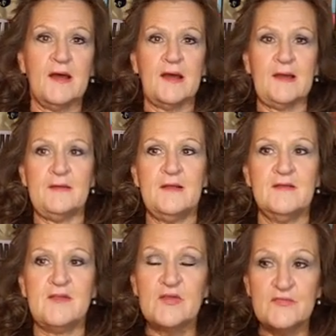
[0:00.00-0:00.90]
Uh,
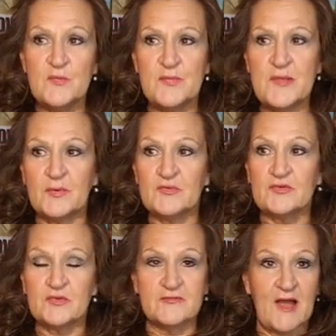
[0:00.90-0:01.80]
very few people
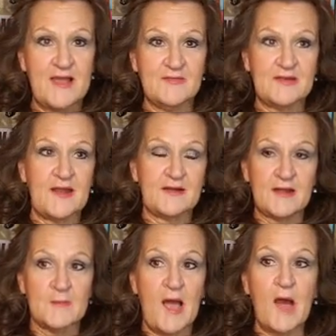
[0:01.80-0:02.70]
survive and, and,
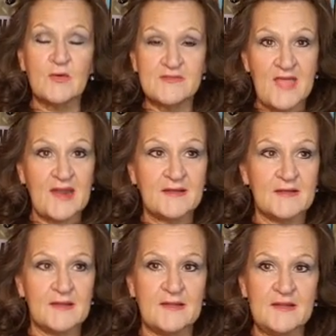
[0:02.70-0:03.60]
come out of that
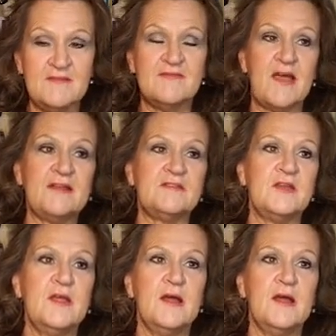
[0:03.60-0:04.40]
event